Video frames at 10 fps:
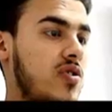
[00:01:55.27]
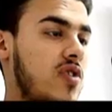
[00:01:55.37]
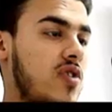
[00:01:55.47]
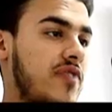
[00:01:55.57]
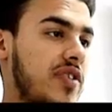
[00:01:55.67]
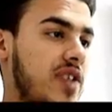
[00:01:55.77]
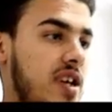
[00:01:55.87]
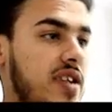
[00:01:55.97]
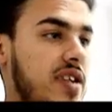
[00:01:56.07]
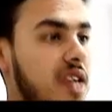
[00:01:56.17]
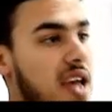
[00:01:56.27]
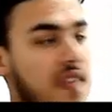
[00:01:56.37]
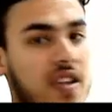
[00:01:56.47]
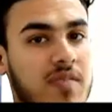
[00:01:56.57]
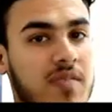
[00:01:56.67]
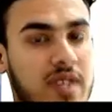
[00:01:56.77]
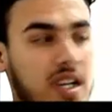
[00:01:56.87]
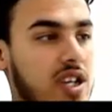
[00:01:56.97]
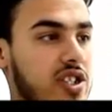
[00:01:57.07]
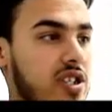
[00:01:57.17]
You have to say, take this
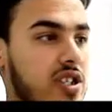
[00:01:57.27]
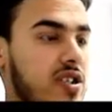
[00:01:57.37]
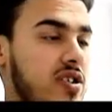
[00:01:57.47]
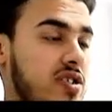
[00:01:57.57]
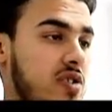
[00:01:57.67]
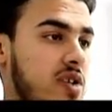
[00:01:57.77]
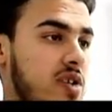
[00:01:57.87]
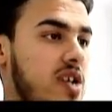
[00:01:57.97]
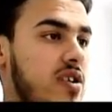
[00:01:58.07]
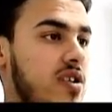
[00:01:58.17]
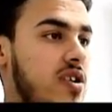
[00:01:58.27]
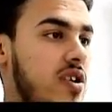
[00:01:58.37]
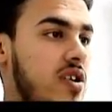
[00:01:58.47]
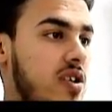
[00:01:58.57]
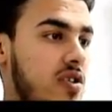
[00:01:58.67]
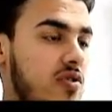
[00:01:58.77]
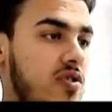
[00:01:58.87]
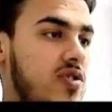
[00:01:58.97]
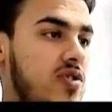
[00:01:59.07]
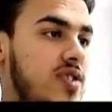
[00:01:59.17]
medication. So here, the
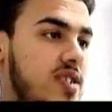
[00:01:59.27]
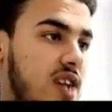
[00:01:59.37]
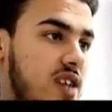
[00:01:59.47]
nurse is